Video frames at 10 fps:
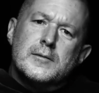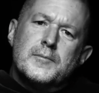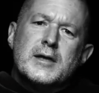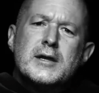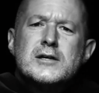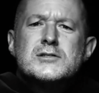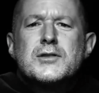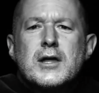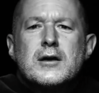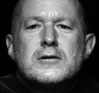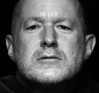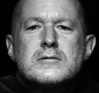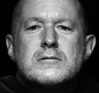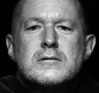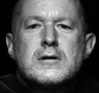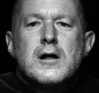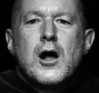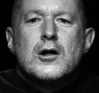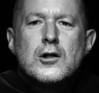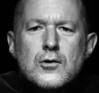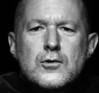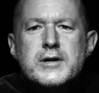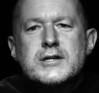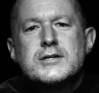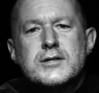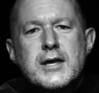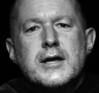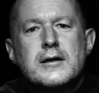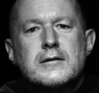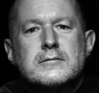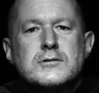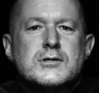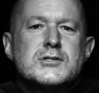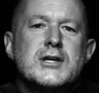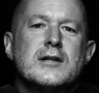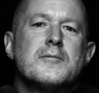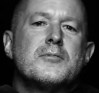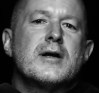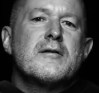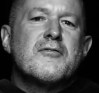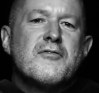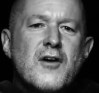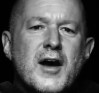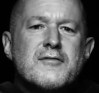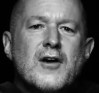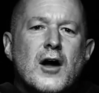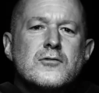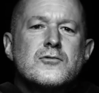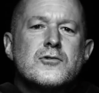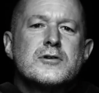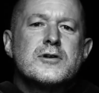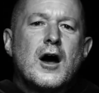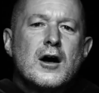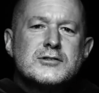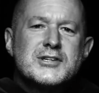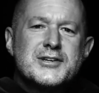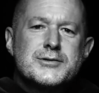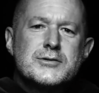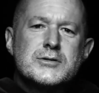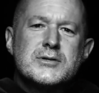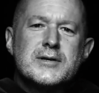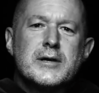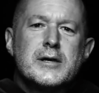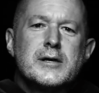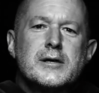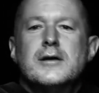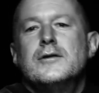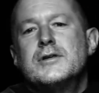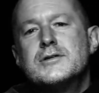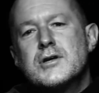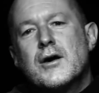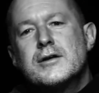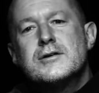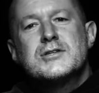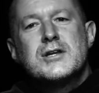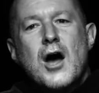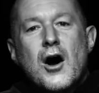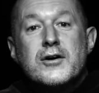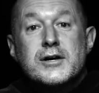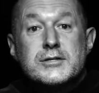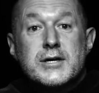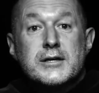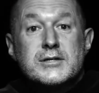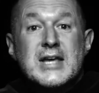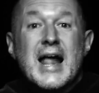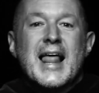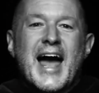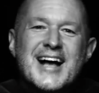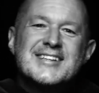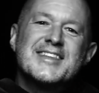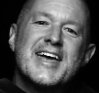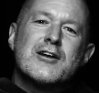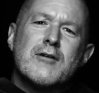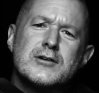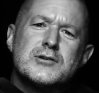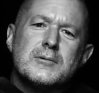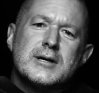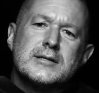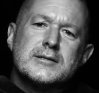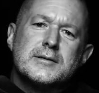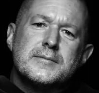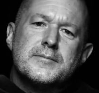It is, though, a glorious thing to celebrate 500 artists, designers, and architects as they graduate.